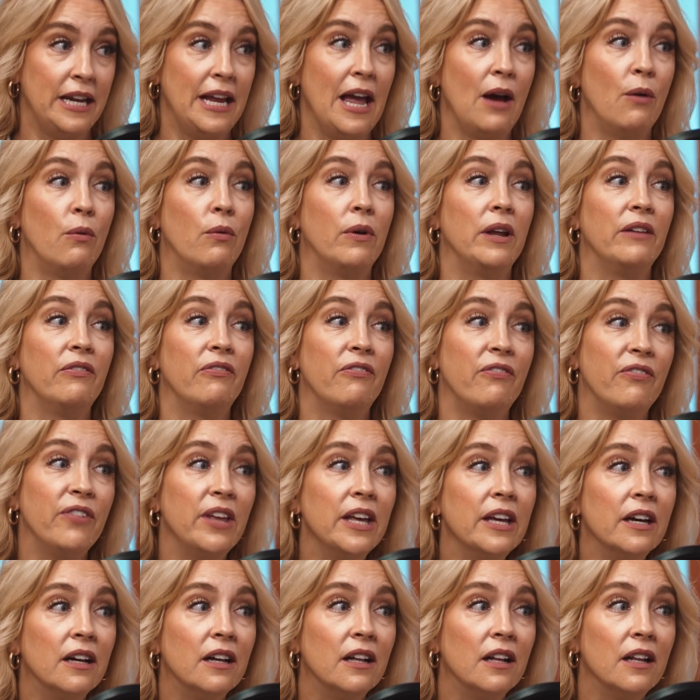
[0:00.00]
yet we
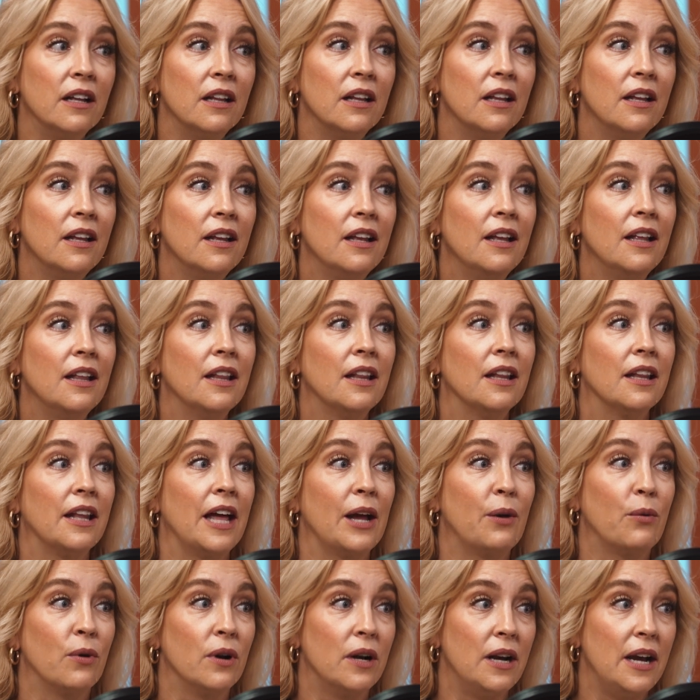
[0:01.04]
feel
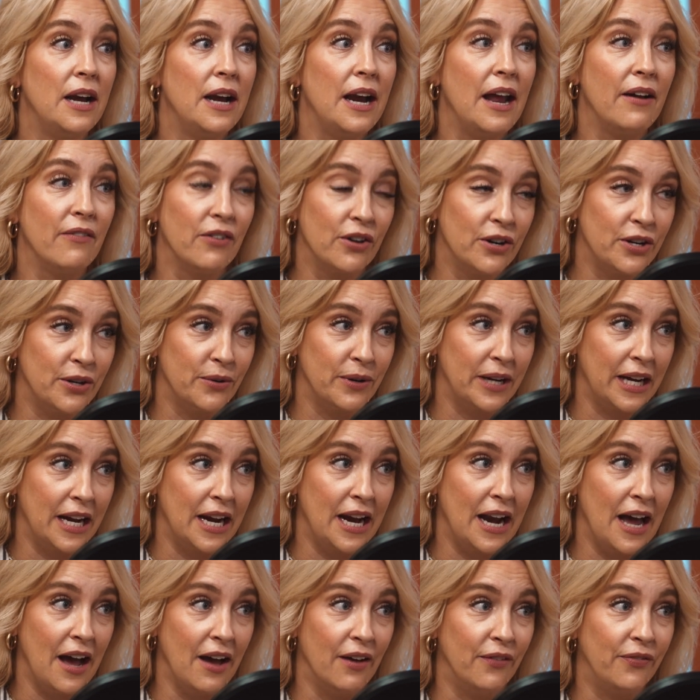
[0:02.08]
like we're never doing
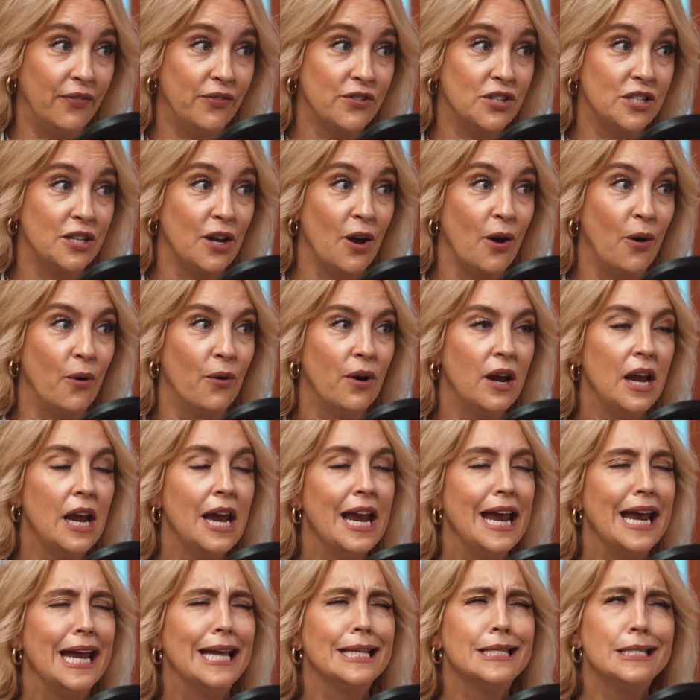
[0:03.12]
enough. So
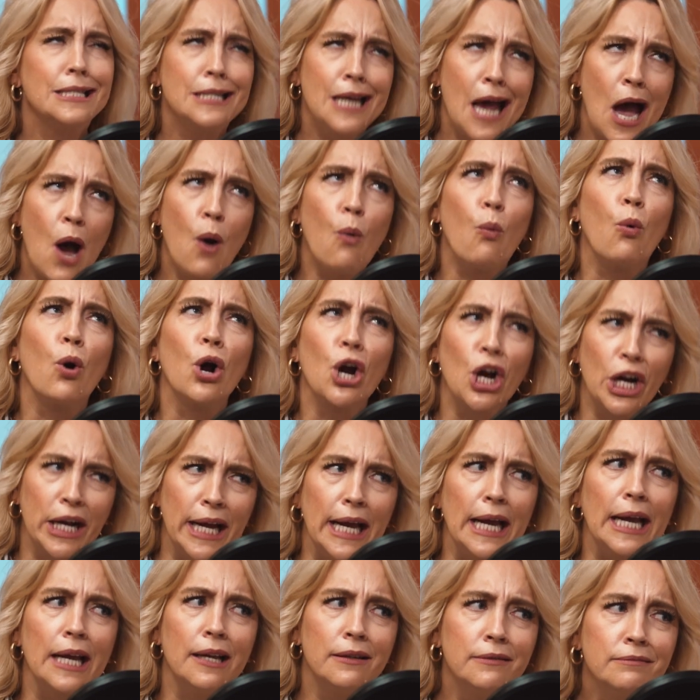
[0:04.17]
it's not
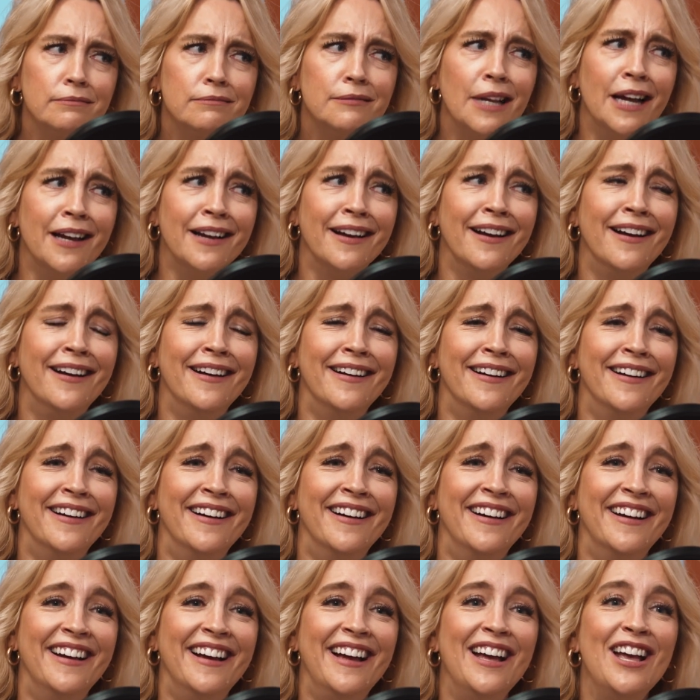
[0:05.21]
working.
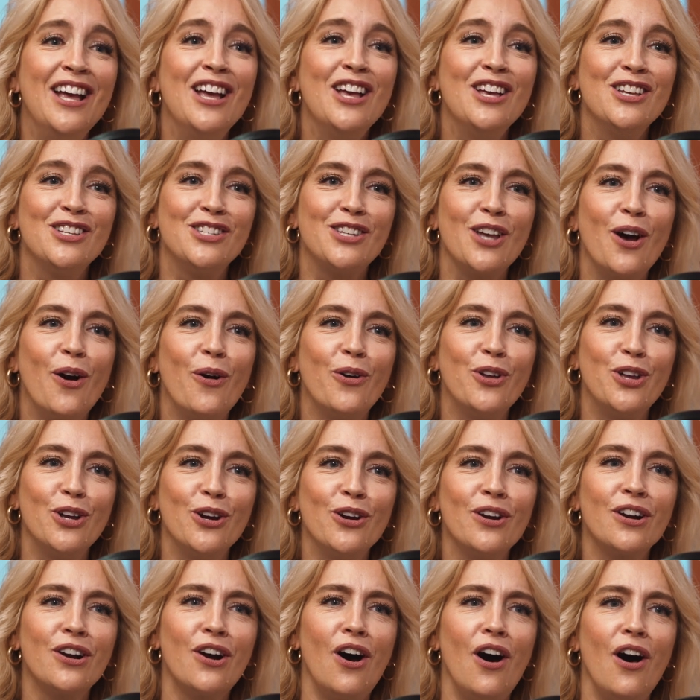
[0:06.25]
So
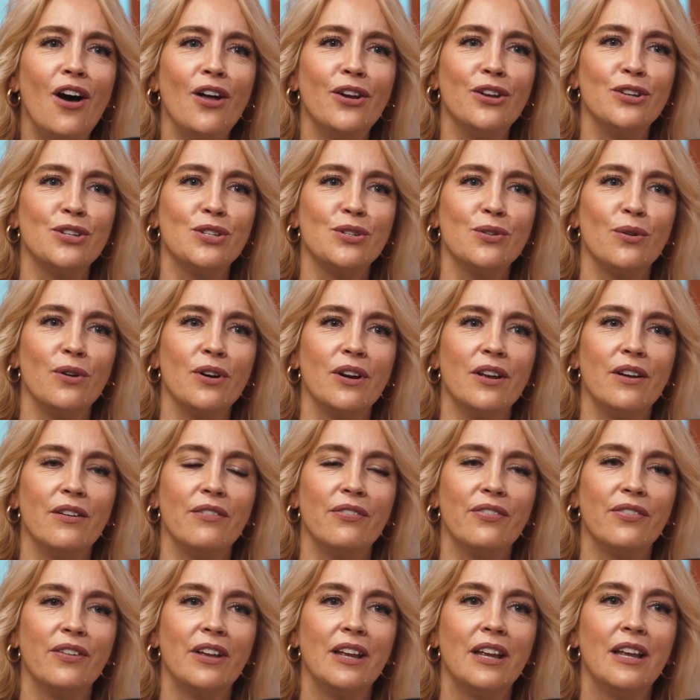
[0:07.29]
you're called to sort
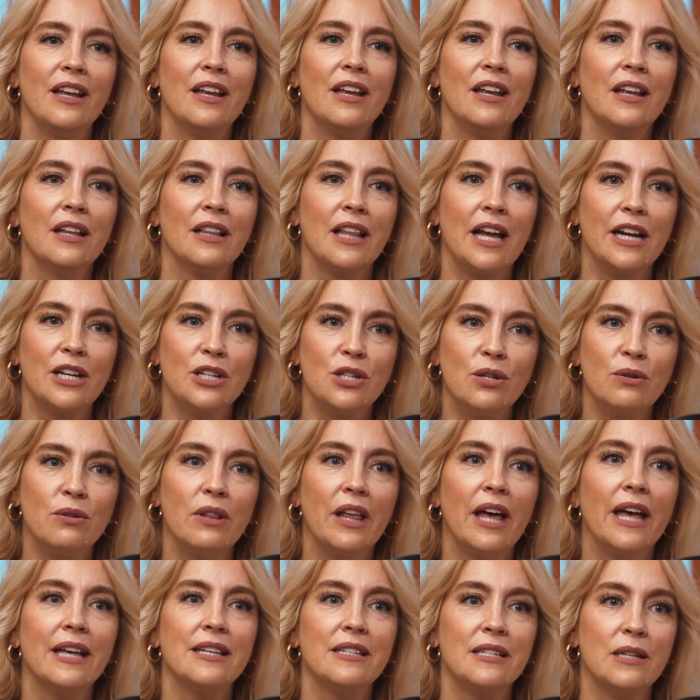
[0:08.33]
of like do
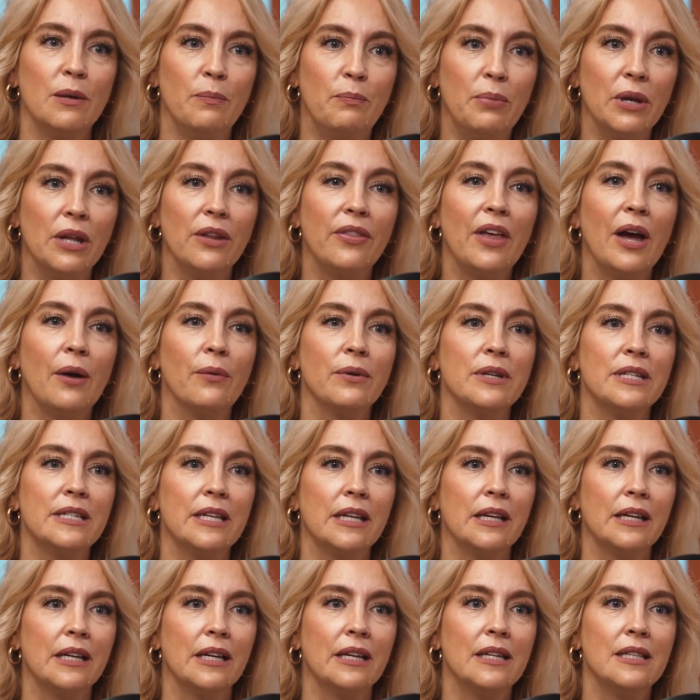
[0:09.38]
less to build that
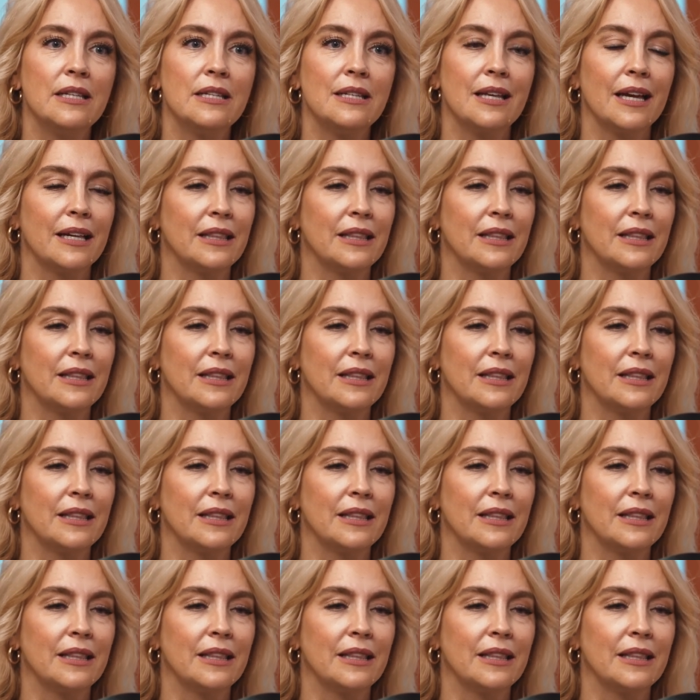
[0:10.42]
resilience,